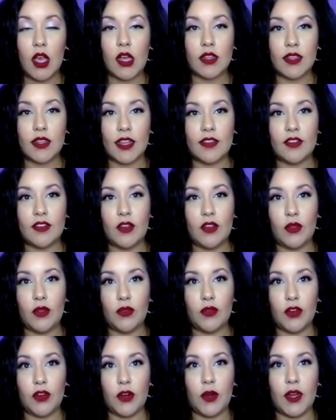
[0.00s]
Let's go
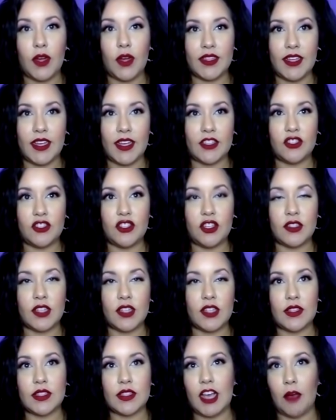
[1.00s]
through a list, just
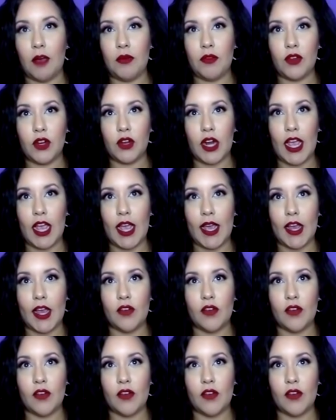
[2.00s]
off the top of your head,